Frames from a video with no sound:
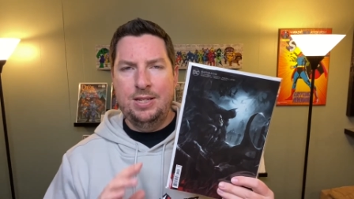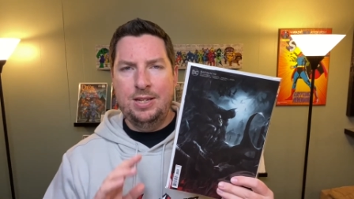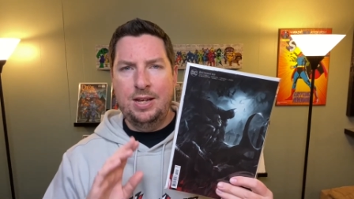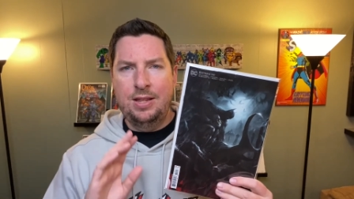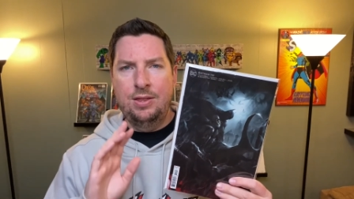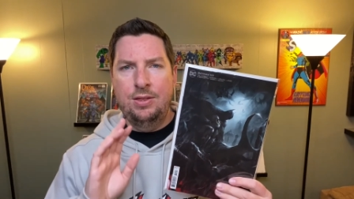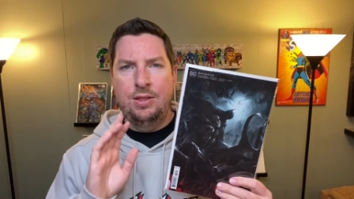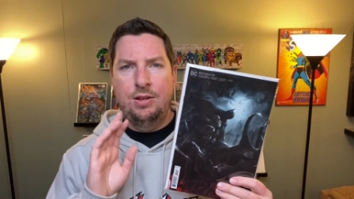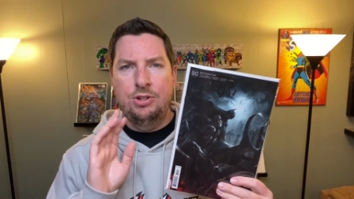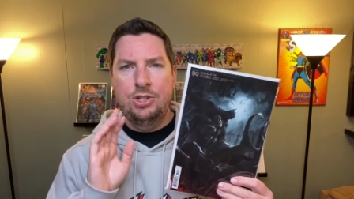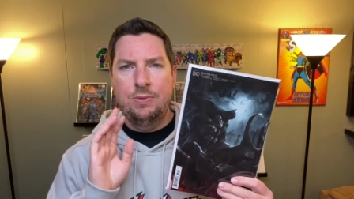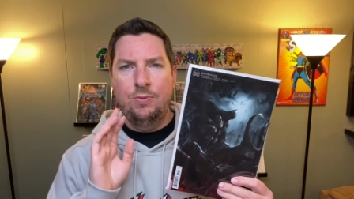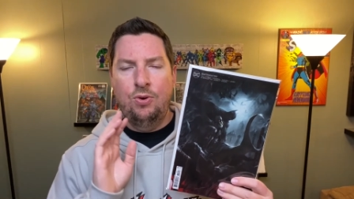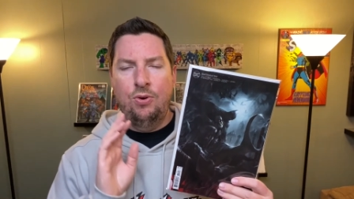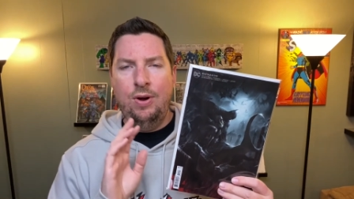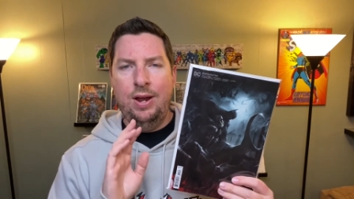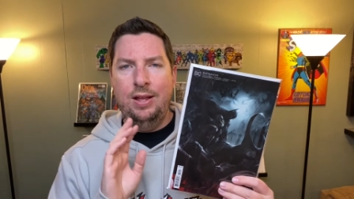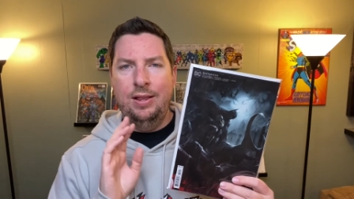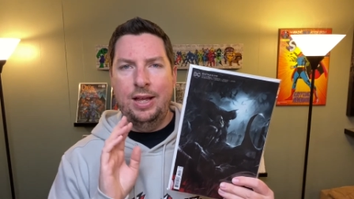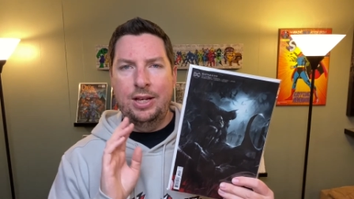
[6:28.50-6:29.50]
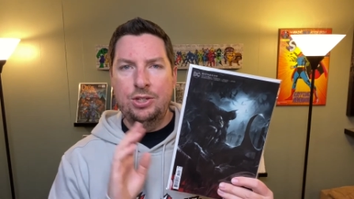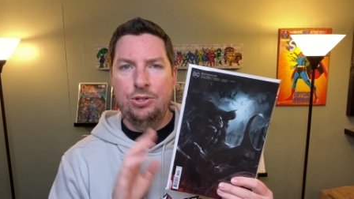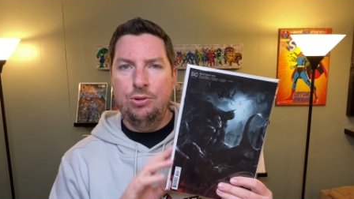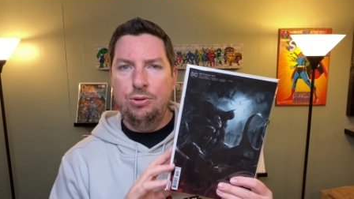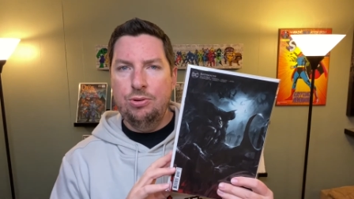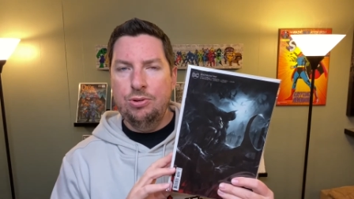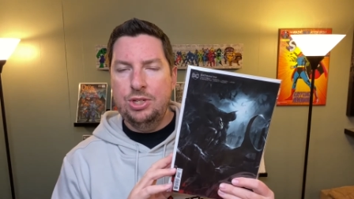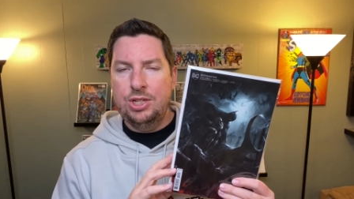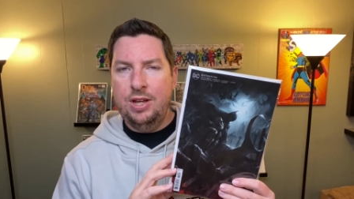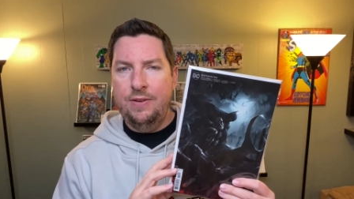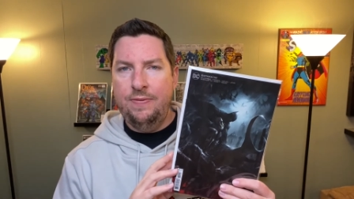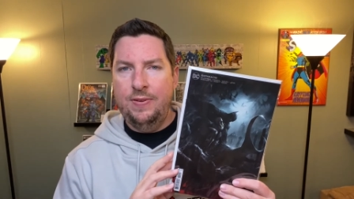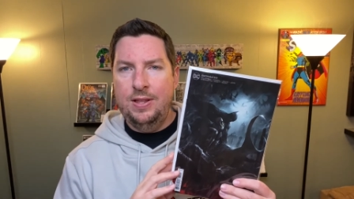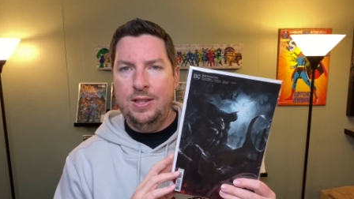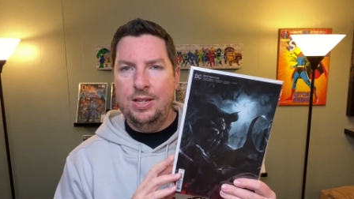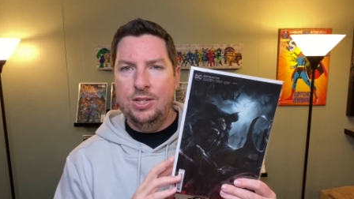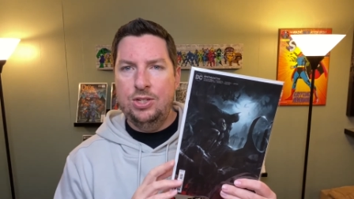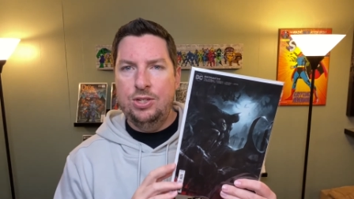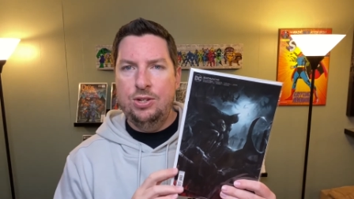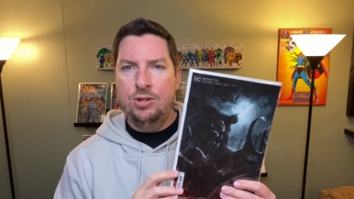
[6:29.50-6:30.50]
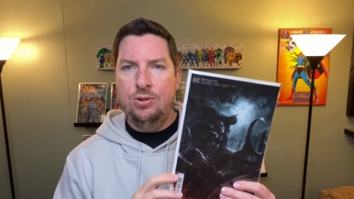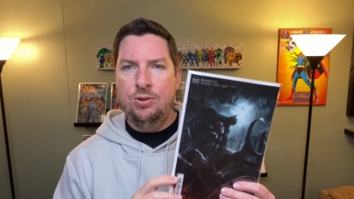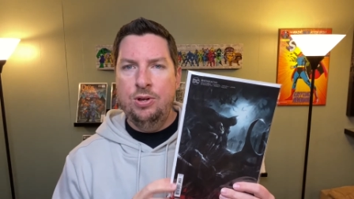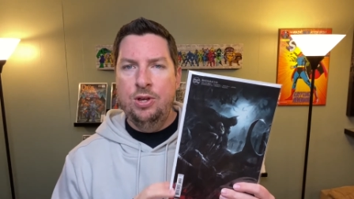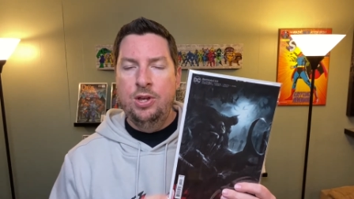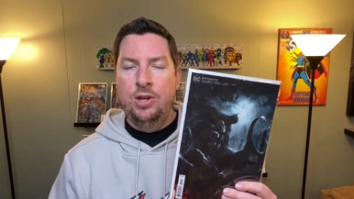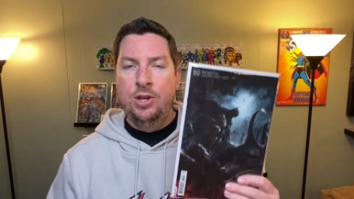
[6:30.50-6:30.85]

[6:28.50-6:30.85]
there's some great Lex Luthor stuff in this too.